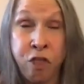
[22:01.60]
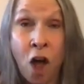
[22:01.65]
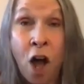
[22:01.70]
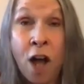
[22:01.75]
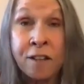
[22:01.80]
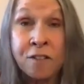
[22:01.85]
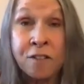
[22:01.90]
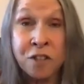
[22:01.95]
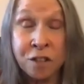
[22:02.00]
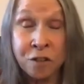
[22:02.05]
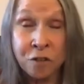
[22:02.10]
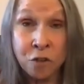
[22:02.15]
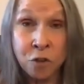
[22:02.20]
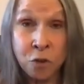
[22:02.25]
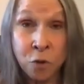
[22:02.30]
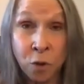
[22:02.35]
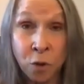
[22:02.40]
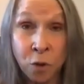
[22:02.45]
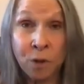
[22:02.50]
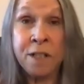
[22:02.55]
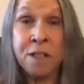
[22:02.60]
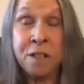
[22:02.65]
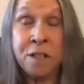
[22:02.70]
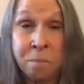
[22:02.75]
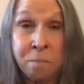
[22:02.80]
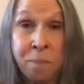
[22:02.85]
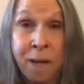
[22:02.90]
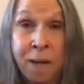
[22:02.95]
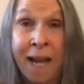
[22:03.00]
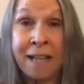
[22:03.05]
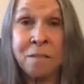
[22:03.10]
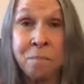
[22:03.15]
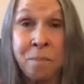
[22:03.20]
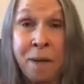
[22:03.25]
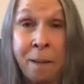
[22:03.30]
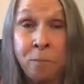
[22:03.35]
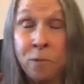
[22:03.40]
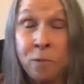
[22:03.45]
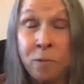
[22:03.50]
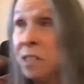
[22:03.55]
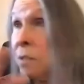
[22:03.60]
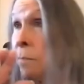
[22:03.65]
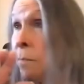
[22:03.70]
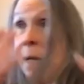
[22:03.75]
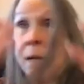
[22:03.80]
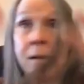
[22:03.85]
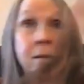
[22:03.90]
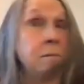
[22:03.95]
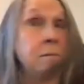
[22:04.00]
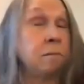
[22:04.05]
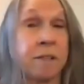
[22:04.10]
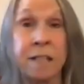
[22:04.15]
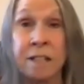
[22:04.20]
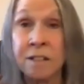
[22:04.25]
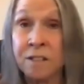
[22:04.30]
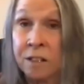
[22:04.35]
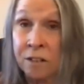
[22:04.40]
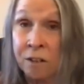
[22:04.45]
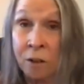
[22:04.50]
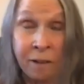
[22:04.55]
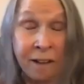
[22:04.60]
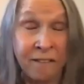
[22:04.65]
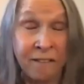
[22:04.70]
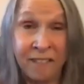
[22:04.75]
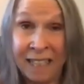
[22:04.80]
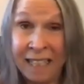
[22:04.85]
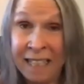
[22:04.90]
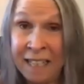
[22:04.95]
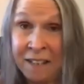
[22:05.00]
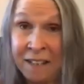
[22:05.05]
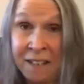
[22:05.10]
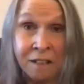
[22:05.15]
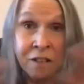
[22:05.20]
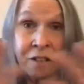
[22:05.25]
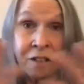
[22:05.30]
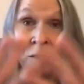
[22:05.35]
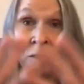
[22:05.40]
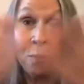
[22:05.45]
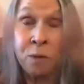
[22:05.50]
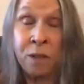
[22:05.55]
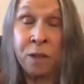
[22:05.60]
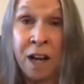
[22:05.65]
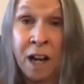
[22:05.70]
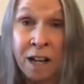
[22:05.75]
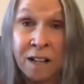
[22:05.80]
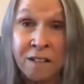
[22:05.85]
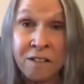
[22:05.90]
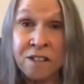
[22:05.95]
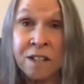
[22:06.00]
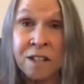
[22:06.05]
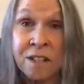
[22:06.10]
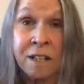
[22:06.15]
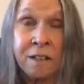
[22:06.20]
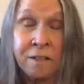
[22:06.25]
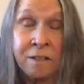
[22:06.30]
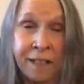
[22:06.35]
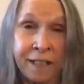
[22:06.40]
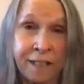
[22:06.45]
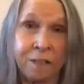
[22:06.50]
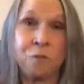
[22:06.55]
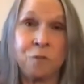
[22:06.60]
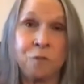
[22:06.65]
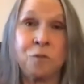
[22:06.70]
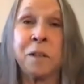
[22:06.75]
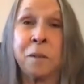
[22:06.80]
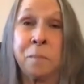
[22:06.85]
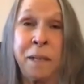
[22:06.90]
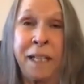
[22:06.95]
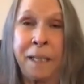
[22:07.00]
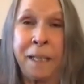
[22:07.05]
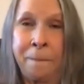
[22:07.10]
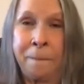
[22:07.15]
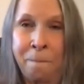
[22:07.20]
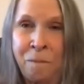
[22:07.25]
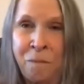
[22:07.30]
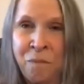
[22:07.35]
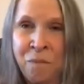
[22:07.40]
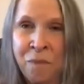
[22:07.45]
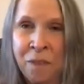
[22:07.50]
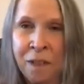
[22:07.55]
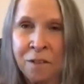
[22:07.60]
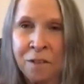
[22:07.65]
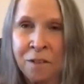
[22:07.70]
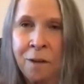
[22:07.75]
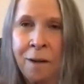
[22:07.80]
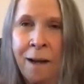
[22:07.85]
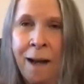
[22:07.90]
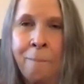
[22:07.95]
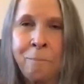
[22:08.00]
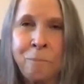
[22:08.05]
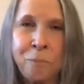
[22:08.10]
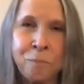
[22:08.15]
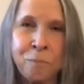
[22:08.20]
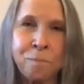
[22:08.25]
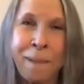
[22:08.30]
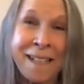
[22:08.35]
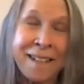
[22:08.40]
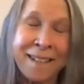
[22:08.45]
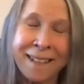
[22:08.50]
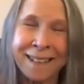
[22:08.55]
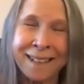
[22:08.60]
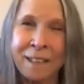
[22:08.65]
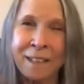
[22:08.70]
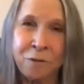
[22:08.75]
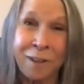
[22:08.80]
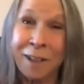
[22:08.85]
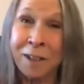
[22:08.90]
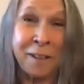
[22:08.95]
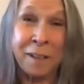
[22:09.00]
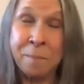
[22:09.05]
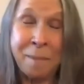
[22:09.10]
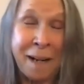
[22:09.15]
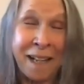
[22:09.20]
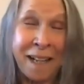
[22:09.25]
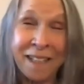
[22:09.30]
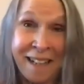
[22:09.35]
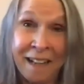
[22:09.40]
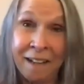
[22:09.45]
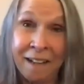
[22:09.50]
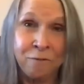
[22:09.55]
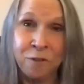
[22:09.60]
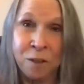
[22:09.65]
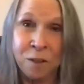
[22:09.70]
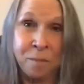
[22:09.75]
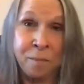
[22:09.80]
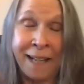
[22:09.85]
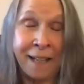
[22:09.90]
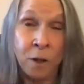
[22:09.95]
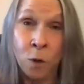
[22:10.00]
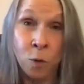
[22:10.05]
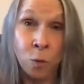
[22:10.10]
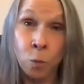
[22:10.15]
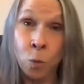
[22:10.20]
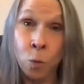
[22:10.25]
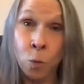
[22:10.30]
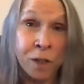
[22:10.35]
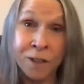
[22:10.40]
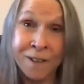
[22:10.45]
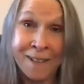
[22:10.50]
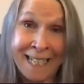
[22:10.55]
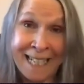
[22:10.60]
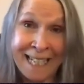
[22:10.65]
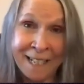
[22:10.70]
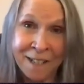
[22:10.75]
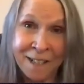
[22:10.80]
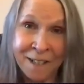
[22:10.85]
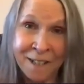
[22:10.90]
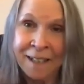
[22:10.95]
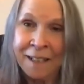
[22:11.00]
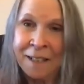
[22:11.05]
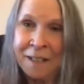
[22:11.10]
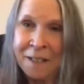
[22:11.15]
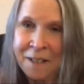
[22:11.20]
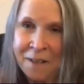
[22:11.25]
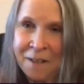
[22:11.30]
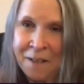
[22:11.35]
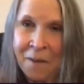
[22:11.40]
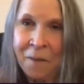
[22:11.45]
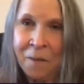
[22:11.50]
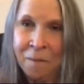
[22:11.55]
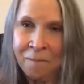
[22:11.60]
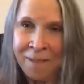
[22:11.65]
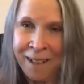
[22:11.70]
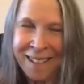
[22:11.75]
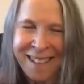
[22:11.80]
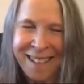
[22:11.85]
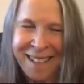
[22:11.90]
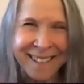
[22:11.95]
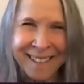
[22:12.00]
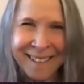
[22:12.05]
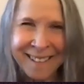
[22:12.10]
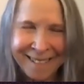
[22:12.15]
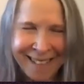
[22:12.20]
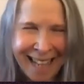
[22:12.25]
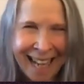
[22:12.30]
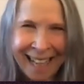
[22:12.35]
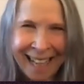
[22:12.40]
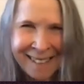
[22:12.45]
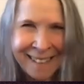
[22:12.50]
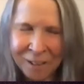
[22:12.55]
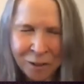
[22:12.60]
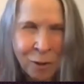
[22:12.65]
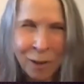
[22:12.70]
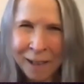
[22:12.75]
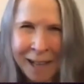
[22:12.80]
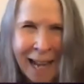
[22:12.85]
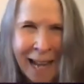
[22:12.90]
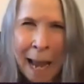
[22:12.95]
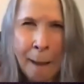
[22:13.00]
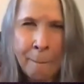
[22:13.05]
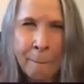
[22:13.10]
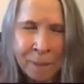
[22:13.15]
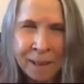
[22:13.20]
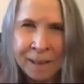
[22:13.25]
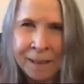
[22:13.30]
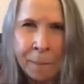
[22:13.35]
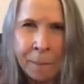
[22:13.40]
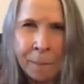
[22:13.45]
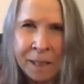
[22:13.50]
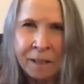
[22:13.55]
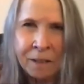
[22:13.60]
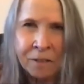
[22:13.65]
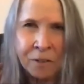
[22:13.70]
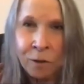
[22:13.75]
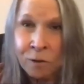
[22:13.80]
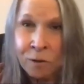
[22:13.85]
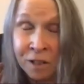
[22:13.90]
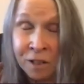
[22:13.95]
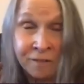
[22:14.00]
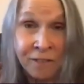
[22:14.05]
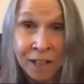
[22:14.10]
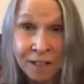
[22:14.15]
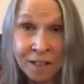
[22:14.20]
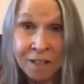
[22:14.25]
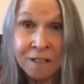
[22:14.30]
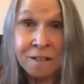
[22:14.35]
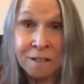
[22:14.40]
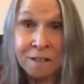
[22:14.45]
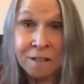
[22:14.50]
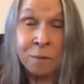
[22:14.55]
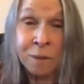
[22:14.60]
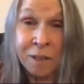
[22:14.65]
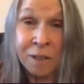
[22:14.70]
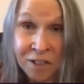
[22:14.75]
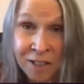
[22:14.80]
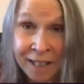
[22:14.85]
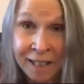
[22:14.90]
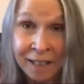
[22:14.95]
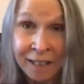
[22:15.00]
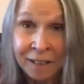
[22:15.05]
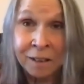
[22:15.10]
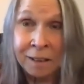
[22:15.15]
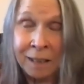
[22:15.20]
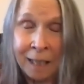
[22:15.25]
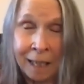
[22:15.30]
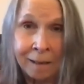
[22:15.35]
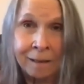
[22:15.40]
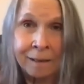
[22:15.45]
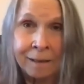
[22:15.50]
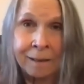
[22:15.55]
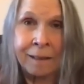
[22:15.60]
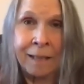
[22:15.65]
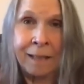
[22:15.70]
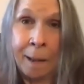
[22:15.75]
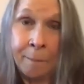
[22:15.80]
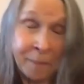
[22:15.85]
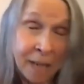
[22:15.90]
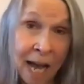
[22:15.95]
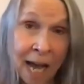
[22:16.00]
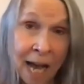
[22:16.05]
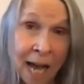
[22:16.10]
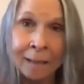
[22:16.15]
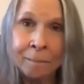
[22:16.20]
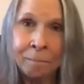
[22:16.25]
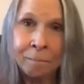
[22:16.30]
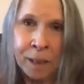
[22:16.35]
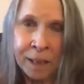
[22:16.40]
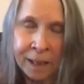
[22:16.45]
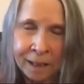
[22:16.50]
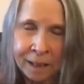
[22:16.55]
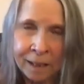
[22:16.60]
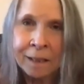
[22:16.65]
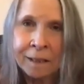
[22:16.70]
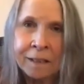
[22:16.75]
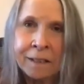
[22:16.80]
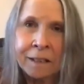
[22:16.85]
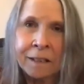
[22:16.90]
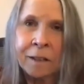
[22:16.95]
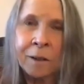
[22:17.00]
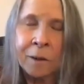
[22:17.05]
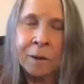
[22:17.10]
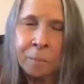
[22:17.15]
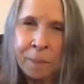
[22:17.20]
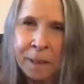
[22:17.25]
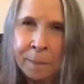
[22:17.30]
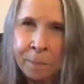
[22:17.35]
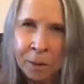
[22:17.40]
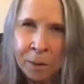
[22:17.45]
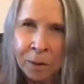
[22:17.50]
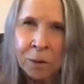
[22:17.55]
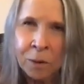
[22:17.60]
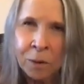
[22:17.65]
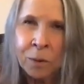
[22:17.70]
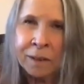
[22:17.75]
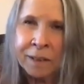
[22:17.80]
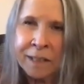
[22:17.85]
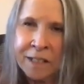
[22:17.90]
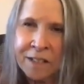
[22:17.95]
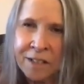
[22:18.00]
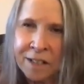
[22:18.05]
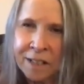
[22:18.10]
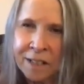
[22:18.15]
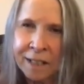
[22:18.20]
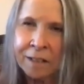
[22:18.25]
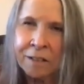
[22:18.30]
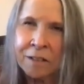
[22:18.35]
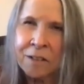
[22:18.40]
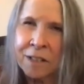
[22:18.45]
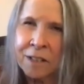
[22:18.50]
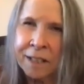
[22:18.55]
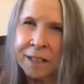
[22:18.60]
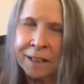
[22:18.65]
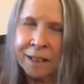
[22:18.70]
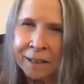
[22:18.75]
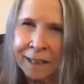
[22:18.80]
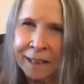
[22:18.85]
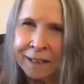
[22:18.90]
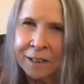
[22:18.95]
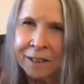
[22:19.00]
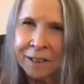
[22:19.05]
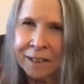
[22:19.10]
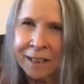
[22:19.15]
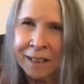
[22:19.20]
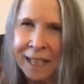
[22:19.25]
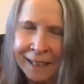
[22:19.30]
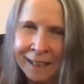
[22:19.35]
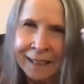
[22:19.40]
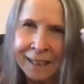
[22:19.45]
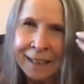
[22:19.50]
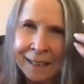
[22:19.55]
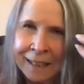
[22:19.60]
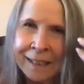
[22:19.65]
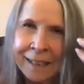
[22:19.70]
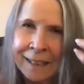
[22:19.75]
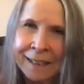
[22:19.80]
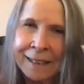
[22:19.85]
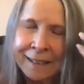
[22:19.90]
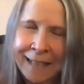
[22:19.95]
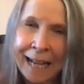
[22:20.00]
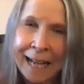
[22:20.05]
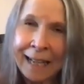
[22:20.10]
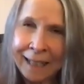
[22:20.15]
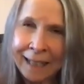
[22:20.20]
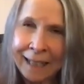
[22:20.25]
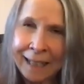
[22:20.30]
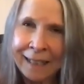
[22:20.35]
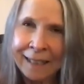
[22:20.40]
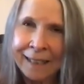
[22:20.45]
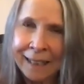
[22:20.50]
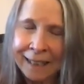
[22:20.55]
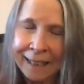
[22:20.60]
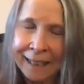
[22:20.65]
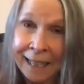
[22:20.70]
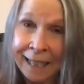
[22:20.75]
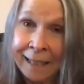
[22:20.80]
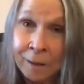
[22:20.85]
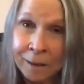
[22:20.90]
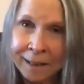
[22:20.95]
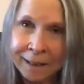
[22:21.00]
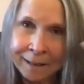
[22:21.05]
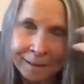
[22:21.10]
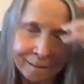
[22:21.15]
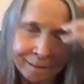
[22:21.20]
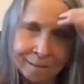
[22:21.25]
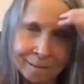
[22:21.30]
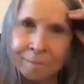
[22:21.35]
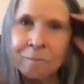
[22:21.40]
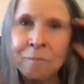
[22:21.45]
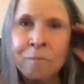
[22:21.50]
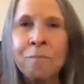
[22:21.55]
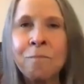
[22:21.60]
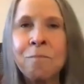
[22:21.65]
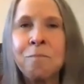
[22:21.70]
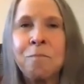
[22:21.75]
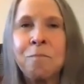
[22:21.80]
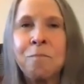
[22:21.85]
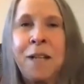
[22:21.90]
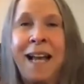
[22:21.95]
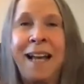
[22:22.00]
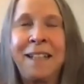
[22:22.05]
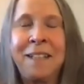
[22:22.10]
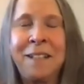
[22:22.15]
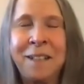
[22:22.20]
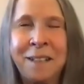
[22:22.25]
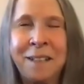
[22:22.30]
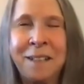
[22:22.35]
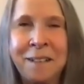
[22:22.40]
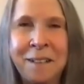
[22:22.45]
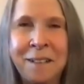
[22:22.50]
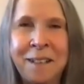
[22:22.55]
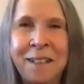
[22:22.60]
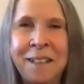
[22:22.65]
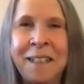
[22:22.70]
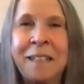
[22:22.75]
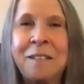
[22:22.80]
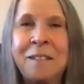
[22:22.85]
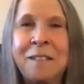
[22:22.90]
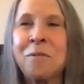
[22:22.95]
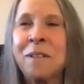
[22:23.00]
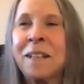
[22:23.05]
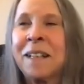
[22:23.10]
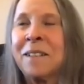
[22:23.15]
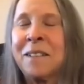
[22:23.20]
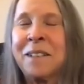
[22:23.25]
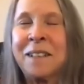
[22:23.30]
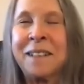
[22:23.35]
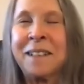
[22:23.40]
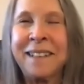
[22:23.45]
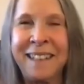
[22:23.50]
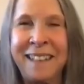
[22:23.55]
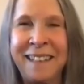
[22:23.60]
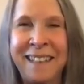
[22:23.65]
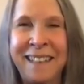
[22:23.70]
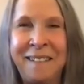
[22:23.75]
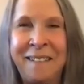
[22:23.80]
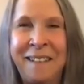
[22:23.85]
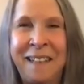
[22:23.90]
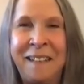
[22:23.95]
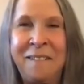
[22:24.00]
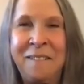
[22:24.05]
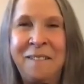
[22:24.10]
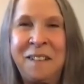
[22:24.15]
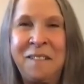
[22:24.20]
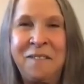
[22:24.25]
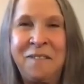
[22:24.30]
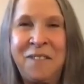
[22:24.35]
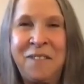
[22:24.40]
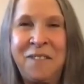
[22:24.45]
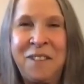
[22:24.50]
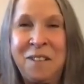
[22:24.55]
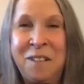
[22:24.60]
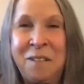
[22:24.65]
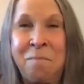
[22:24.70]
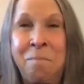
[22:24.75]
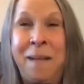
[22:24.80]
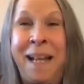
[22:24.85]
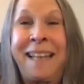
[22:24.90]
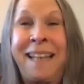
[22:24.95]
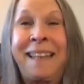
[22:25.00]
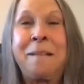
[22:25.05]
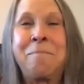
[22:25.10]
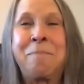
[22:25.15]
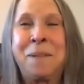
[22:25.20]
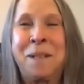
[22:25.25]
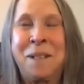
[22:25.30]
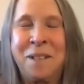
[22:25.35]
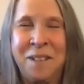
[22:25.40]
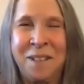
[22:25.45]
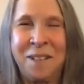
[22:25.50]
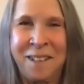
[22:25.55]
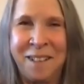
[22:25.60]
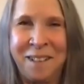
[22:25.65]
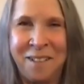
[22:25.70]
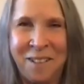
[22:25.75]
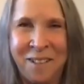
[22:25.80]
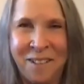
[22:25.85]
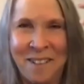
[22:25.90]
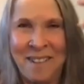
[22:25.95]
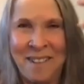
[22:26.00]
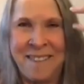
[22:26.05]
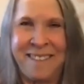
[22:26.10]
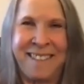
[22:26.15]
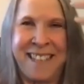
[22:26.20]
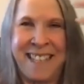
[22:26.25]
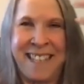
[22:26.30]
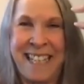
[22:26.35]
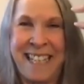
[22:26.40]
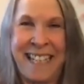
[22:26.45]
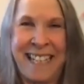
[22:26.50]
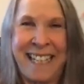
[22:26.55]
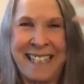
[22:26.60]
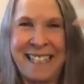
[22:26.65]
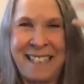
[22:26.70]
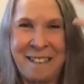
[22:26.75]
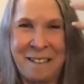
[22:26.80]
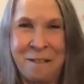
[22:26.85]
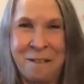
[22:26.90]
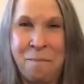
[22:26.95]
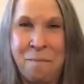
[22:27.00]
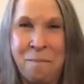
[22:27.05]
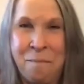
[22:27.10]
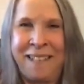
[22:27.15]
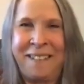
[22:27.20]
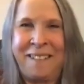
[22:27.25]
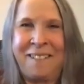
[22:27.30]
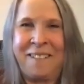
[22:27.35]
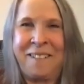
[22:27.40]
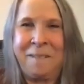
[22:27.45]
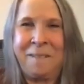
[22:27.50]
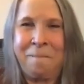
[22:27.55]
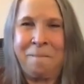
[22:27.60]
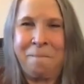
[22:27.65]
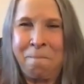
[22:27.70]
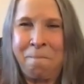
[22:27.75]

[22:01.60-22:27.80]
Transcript: thoughts and stories and past memories about things that don't have anything to do with us that can trigger me. So I'm mm. basically triggering myself with my own worries you know doesn't mm. sort of happen i mean those of us who are single yeah. not but you know people who are listening are single can you kind of that kind kind of yeah you can get triggered even if you just met the person because you're thinking it too much